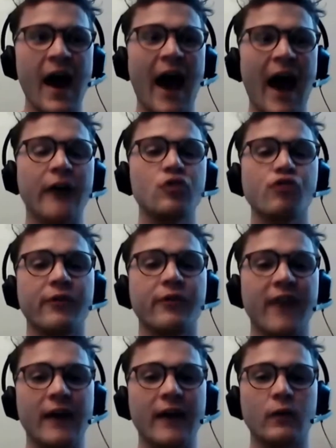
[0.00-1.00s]
How do you
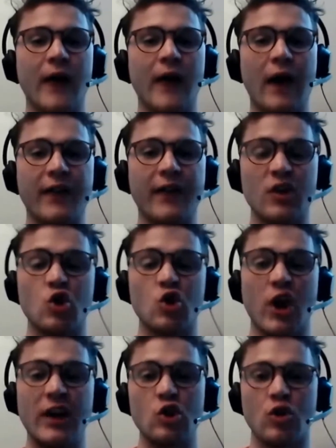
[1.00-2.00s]
reflect on how that's
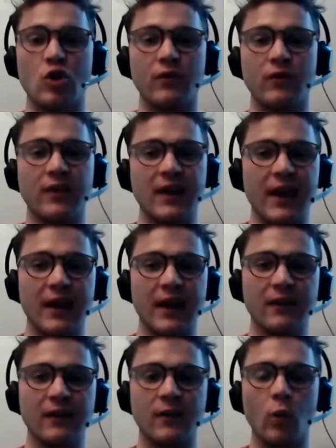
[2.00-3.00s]
changed over the
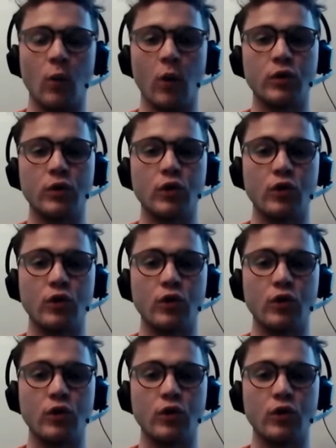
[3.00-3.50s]
years, and what would you,